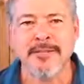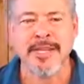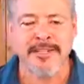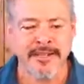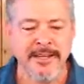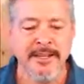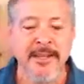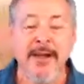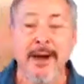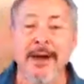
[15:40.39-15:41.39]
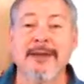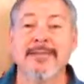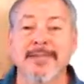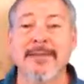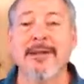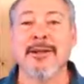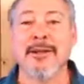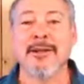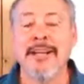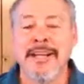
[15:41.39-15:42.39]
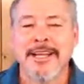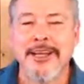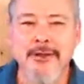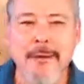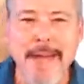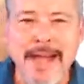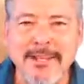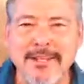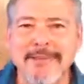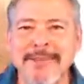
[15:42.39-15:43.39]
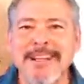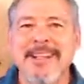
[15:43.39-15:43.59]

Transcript: Tennessee about CBD oil. Can you imagine?